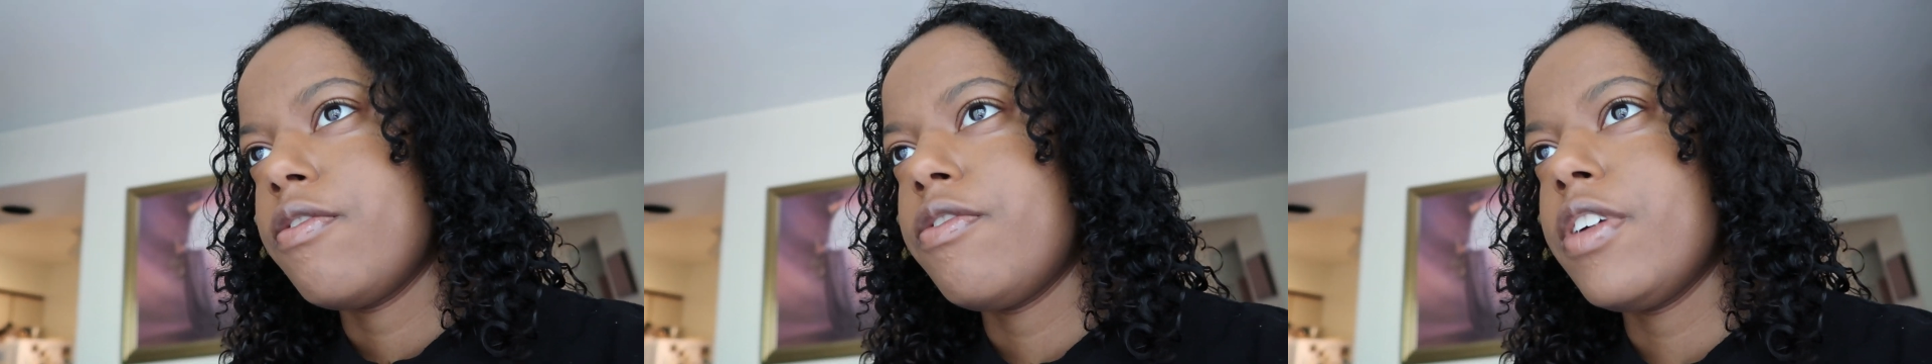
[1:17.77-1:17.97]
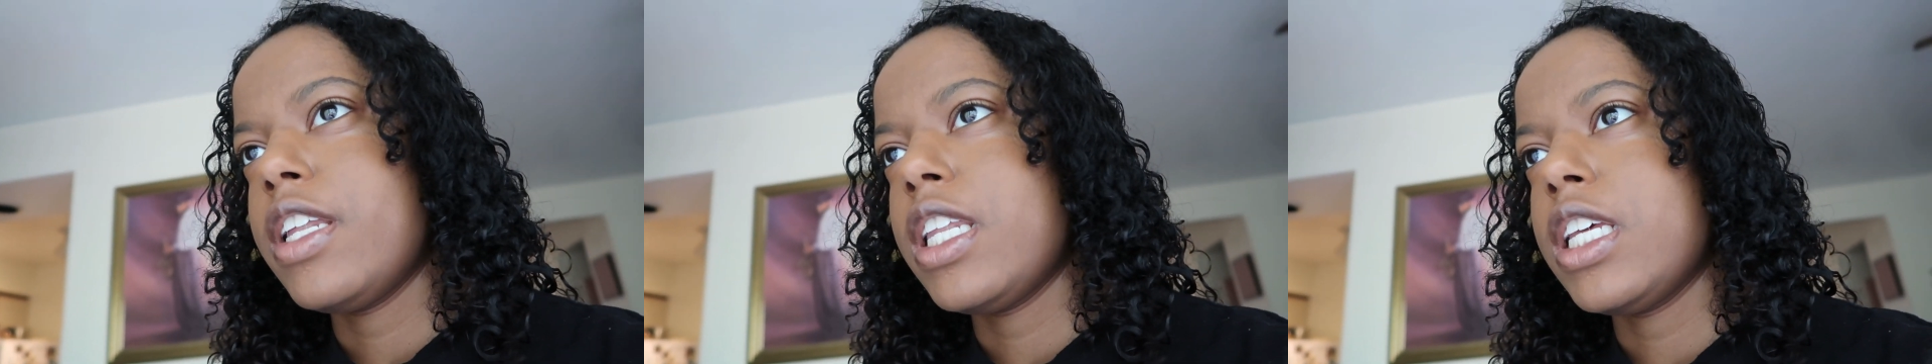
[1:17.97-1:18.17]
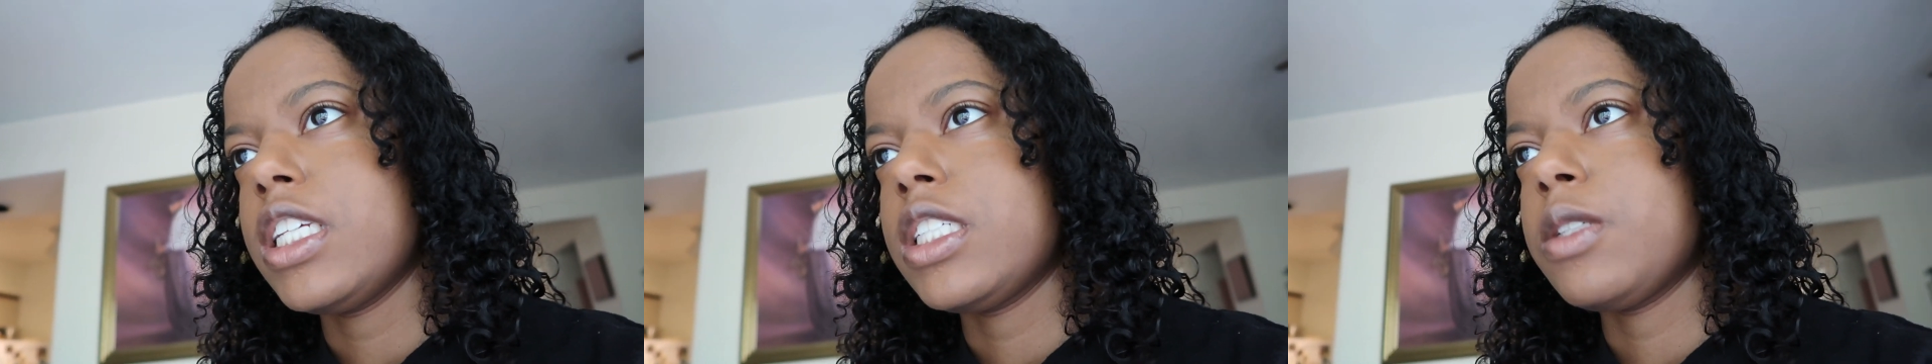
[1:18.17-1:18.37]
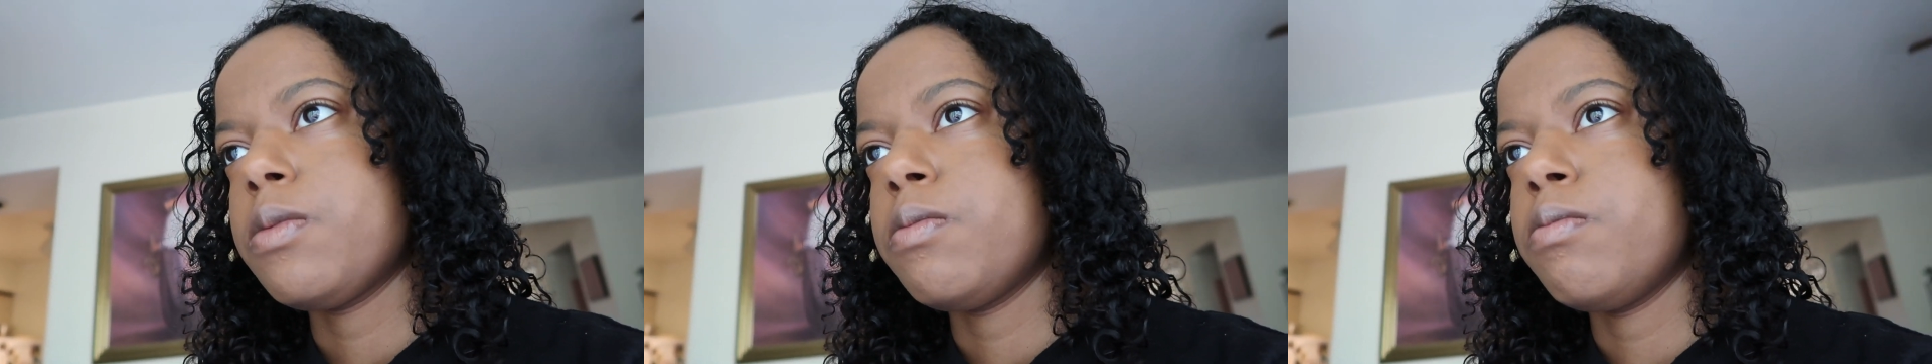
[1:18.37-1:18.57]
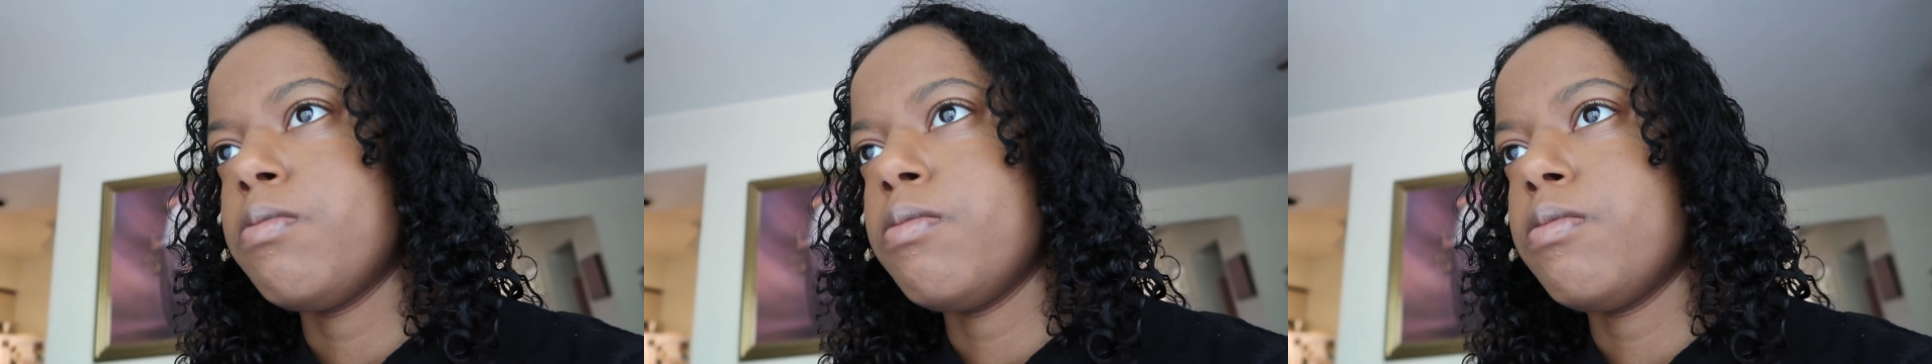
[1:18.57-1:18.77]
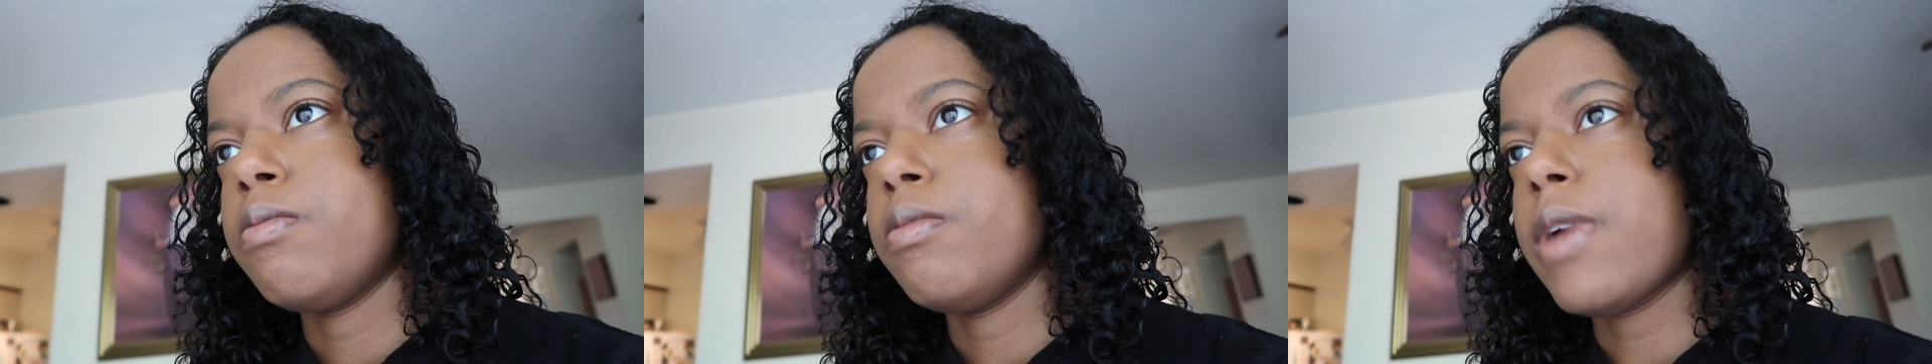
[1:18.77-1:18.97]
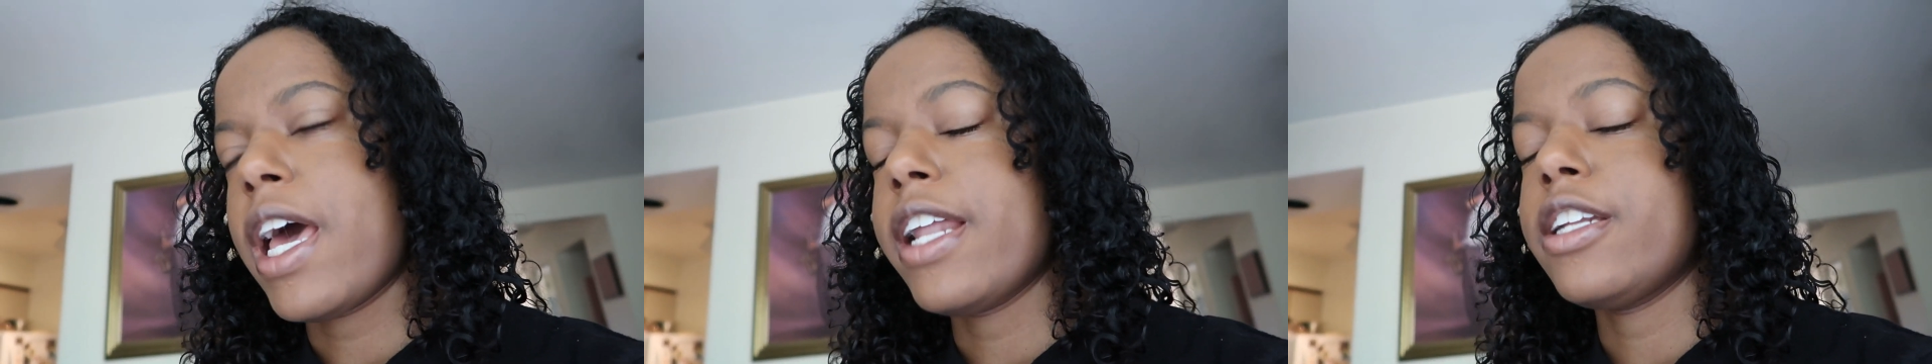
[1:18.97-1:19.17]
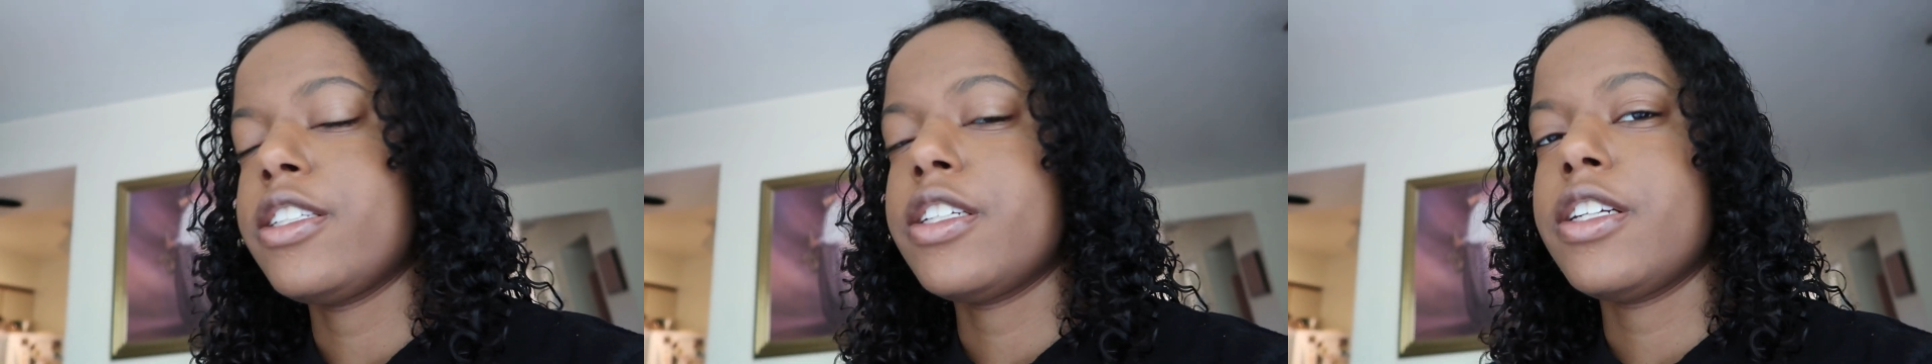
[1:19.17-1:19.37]
finish
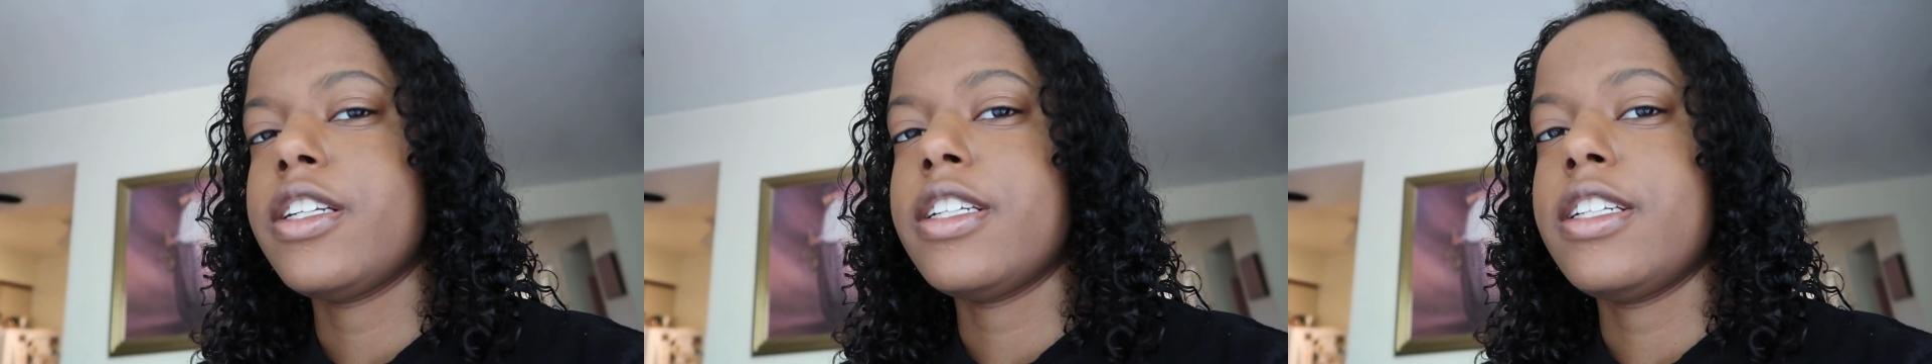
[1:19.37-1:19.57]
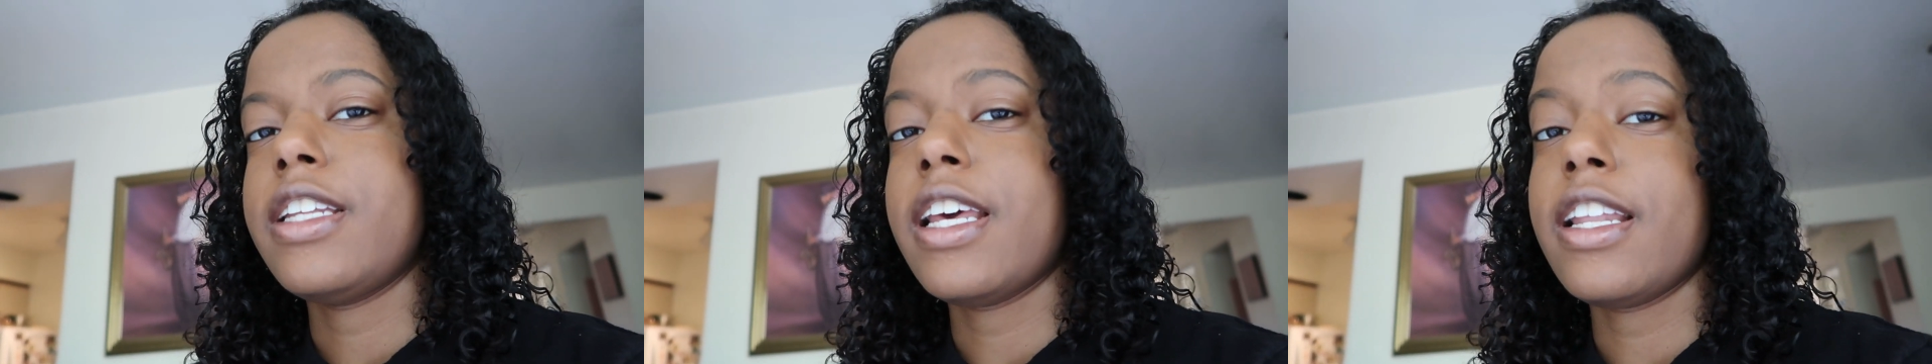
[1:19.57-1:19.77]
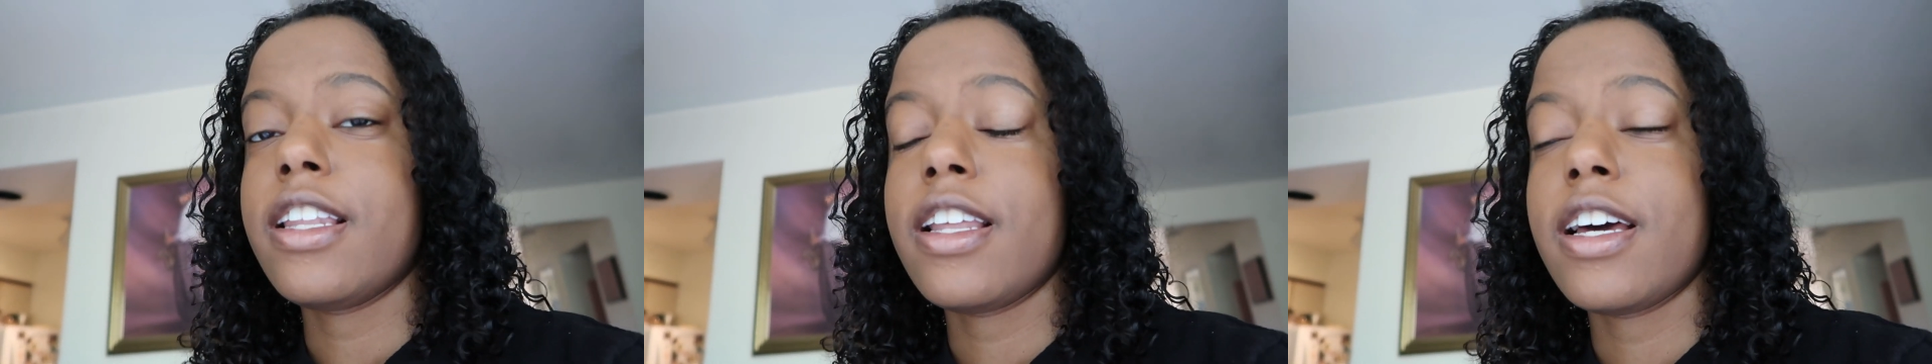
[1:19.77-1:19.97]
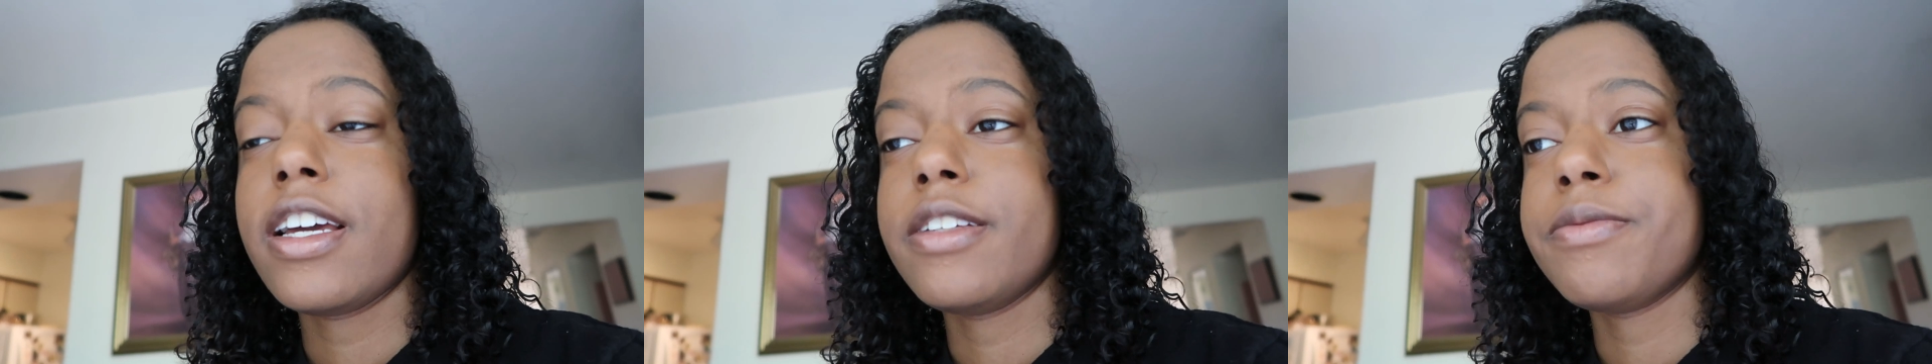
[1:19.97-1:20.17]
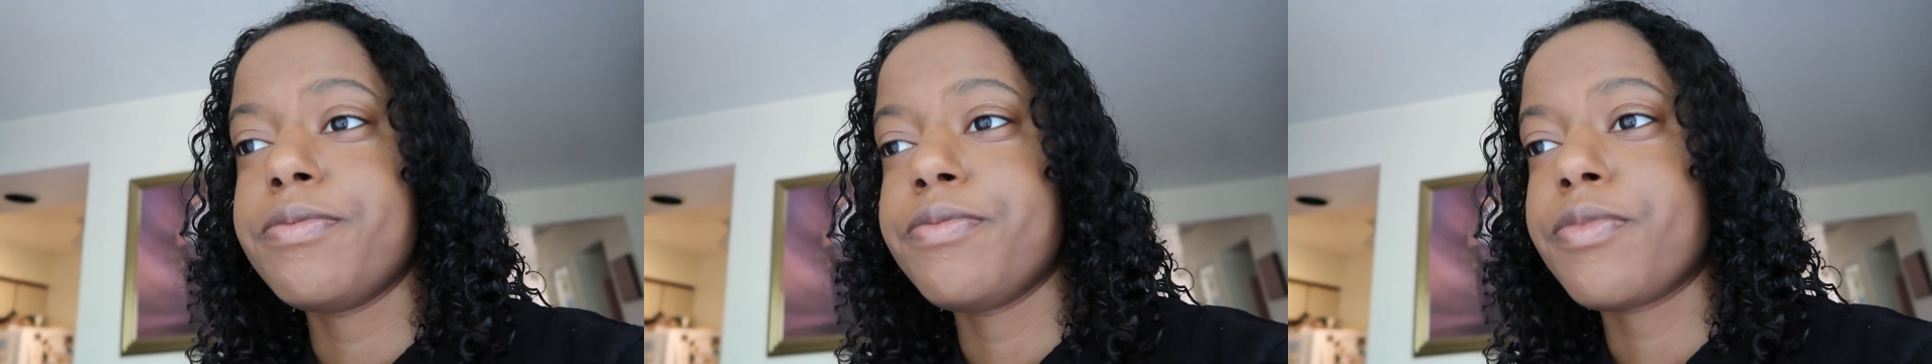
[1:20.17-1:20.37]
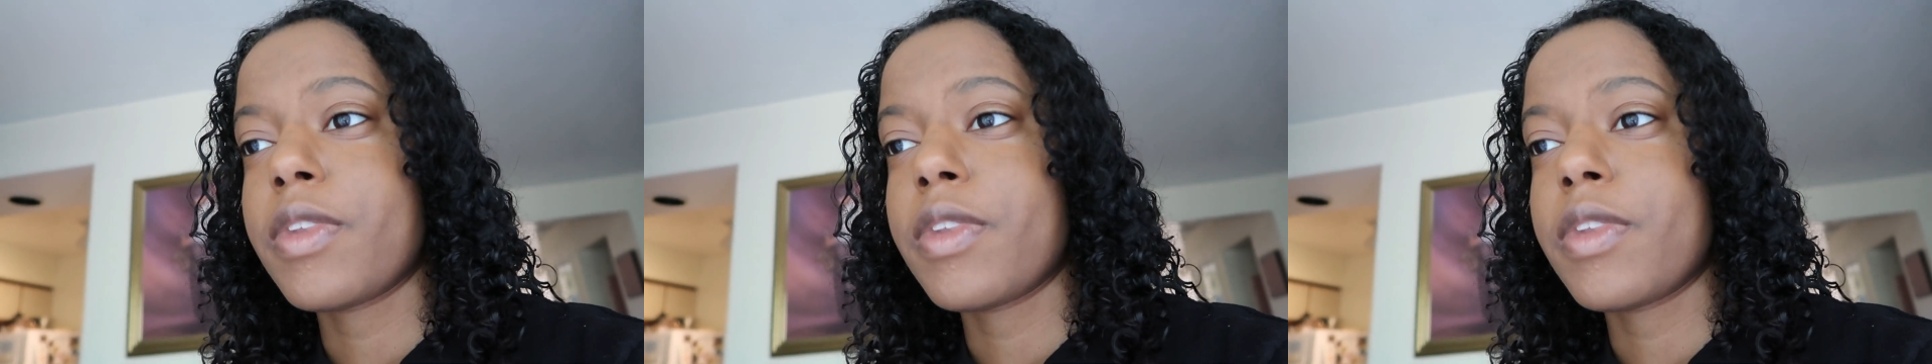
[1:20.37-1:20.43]
at a certain deadline,